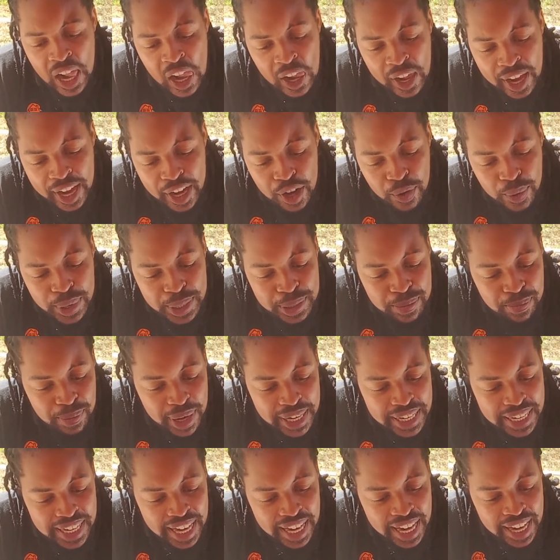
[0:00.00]
Anyways,
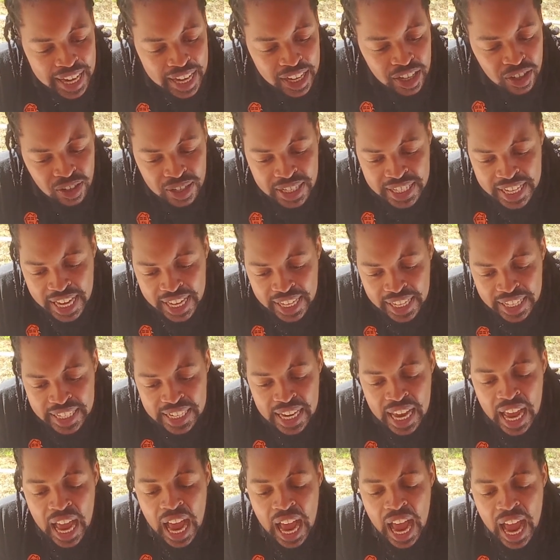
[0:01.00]
money and not take it.
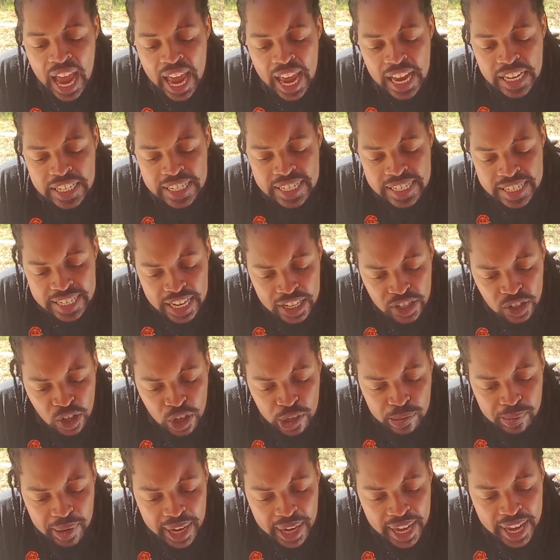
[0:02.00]
I had sat
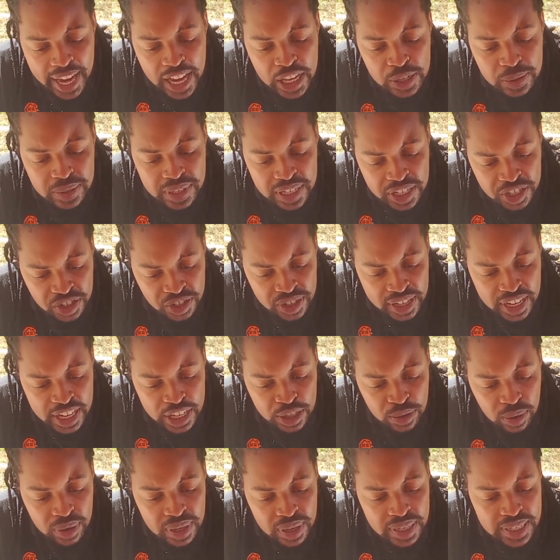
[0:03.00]
on my hands with the
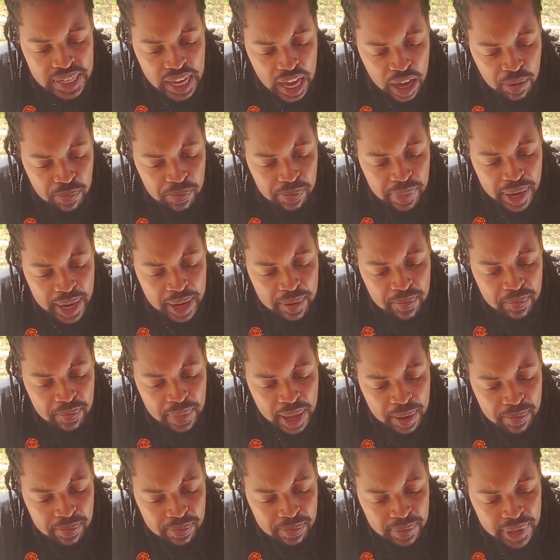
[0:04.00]
trade that was up by
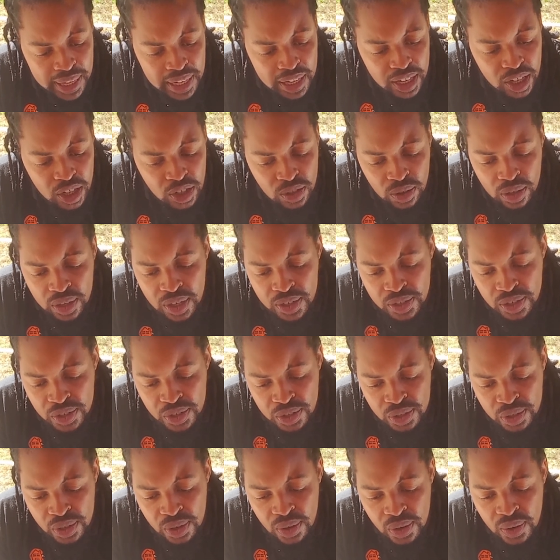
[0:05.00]
$1 million or
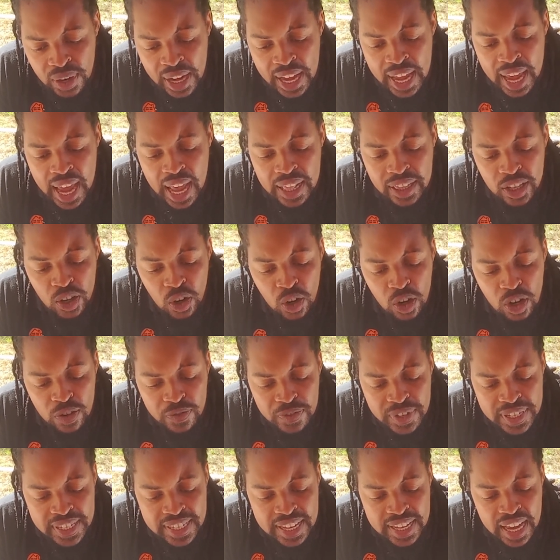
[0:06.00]
so, and then all of
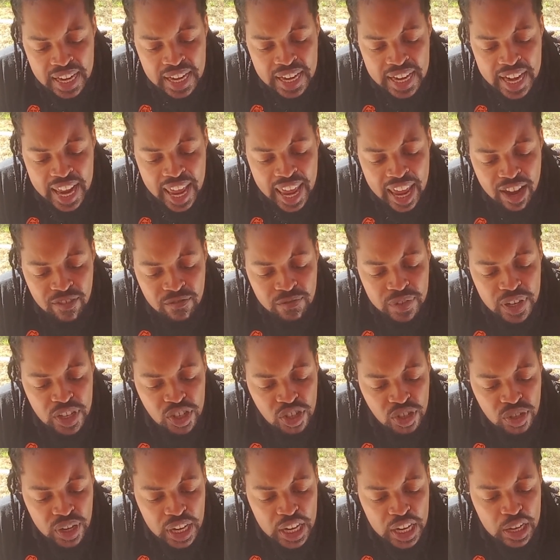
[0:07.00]
a sudden, every
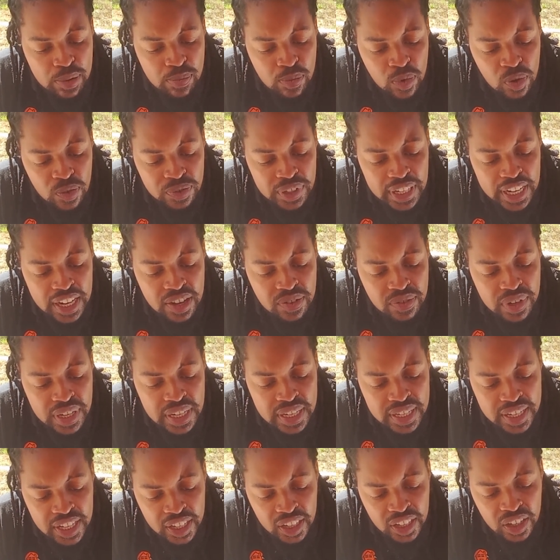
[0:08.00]
trade moved in
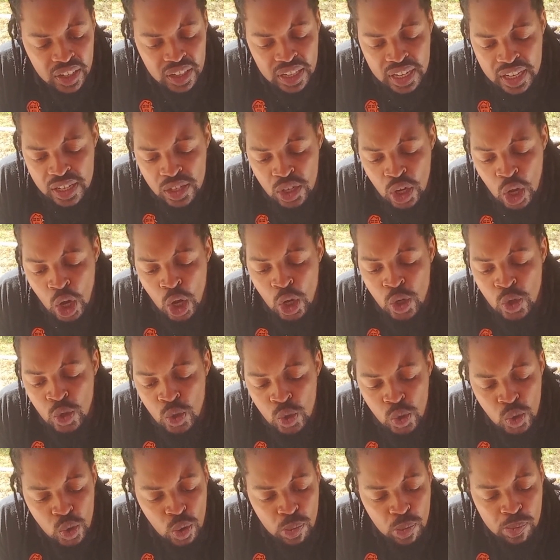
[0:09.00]
ridiculous,
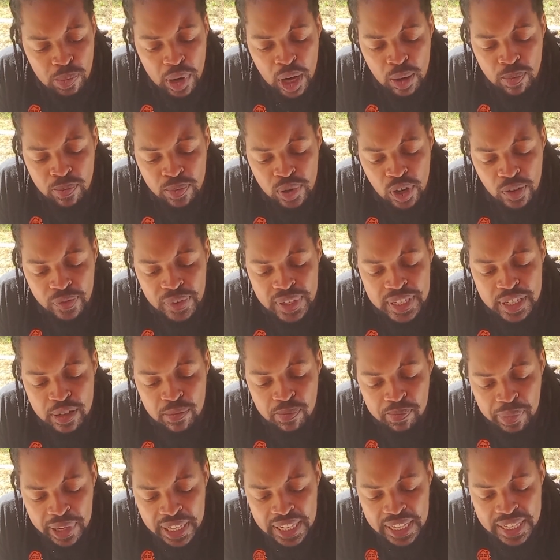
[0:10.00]
super
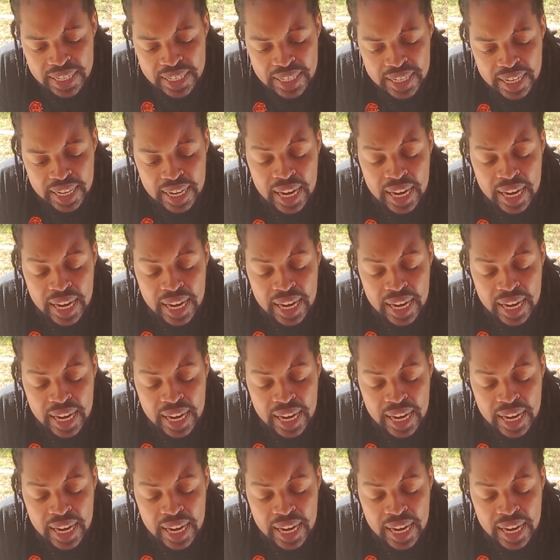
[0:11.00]
profitability.